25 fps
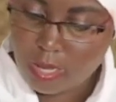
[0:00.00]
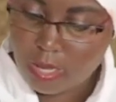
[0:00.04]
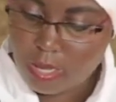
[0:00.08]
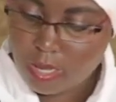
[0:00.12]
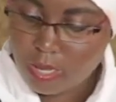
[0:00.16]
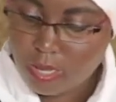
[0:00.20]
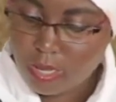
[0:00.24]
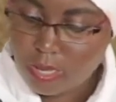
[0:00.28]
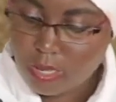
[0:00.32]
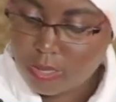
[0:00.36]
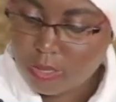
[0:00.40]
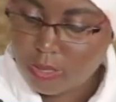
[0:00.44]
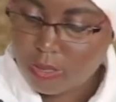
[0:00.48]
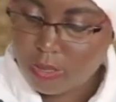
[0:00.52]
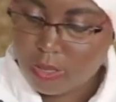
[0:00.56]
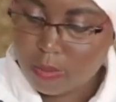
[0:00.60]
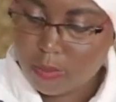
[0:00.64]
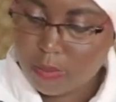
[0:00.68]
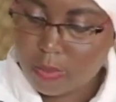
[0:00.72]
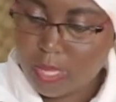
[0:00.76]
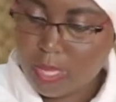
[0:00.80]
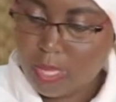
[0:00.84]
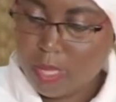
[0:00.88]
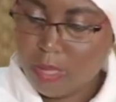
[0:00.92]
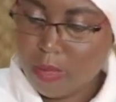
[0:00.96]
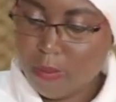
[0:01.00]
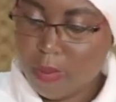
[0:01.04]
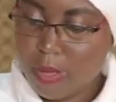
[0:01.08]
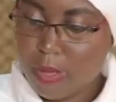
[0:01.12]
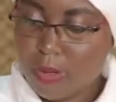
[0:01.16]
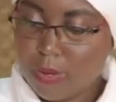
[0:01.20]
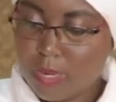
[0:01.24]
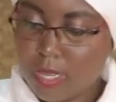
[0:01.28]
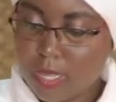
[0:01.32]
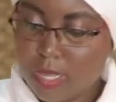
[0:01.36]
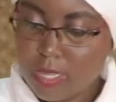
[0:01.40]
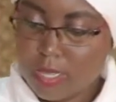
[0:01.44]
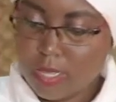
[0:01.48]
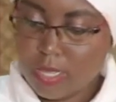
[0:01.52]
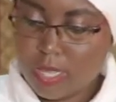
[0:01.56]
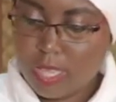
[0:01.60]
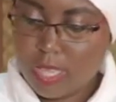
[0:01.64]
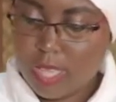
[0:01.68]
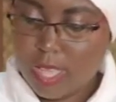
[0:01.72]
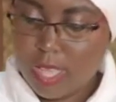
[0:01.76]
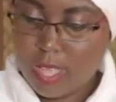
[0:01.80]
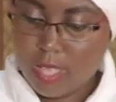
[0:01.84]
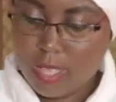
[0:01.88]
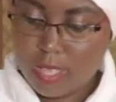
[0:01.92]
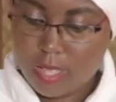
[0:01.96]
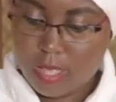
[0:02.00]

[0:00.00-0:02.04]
So the baking powder is here.